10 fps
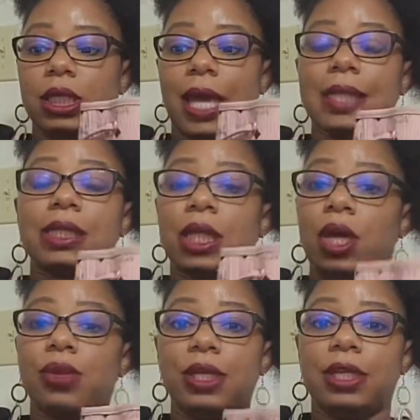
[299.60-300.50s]
like
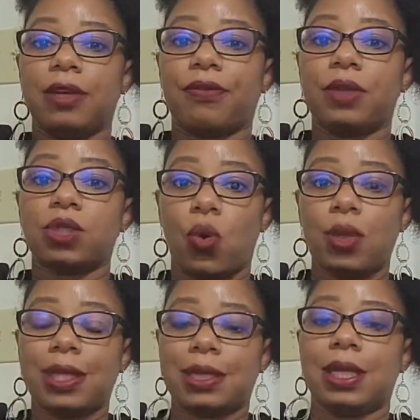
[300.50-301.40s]
tell the difference
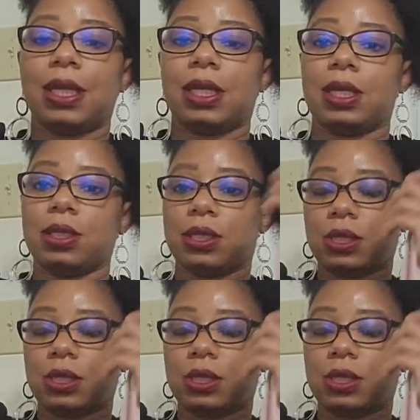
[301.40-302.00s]
on the thickness.